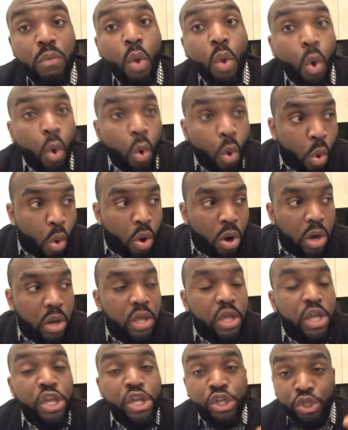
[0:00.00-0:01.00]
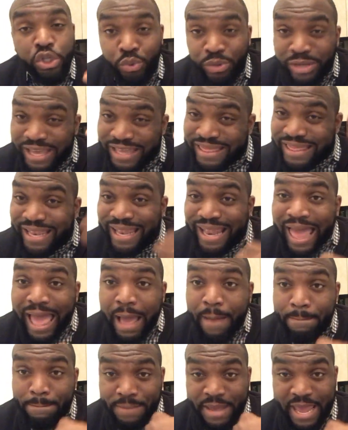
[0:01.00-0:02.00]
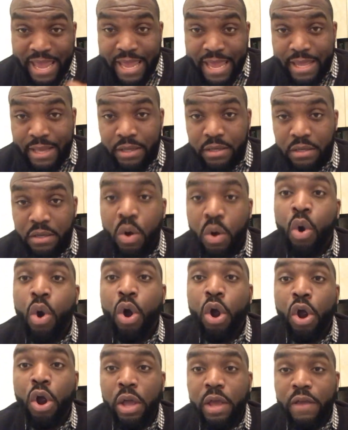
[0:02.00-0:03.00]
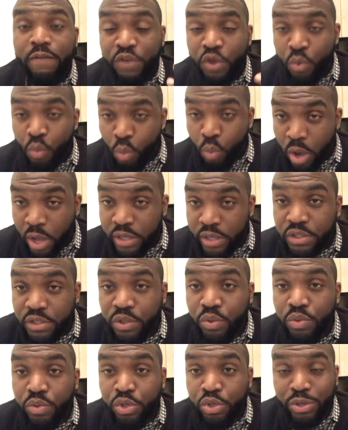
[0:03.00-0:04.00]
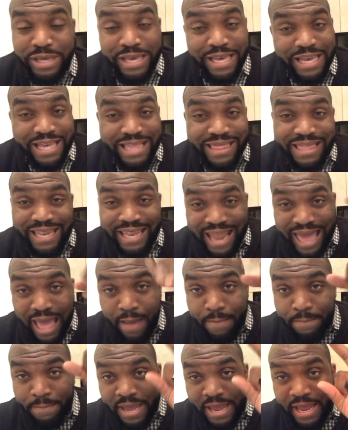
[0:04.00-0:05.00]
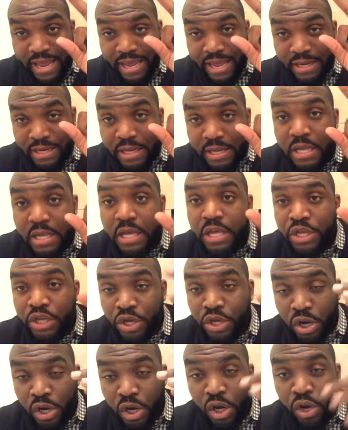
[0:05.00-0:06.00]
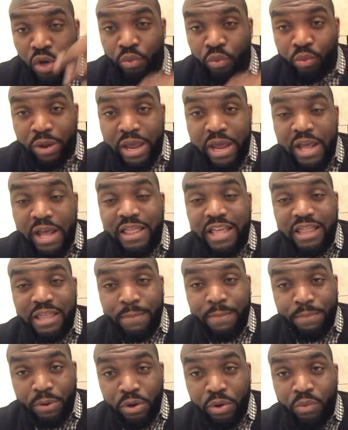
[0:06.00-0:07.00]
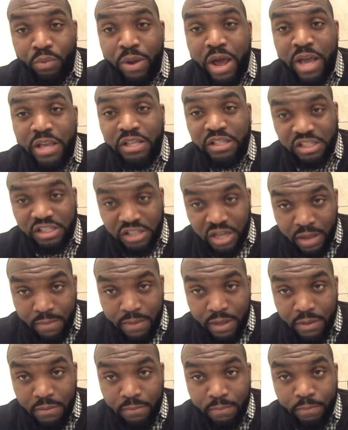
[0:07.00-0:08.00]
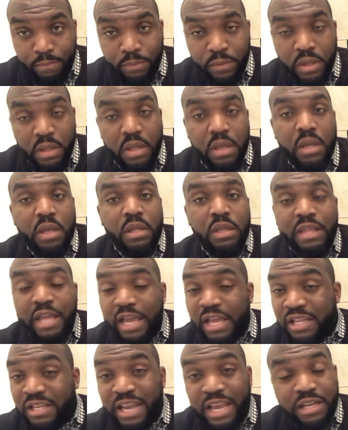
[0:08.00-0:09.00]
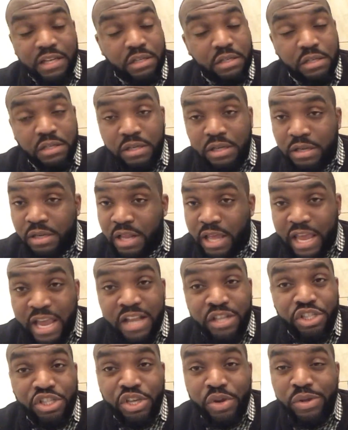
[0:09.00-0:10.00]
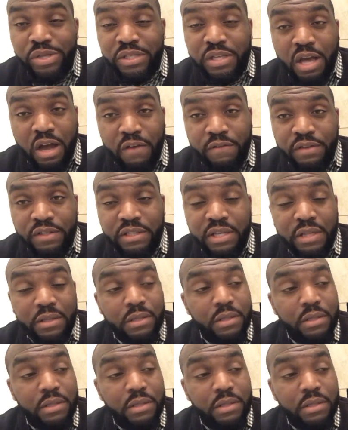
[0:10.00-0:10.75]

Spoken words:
Or you get the lap band, or if you want to, you can get the lap band, you know, the little ring that they put around your stomach. The insurance covers it.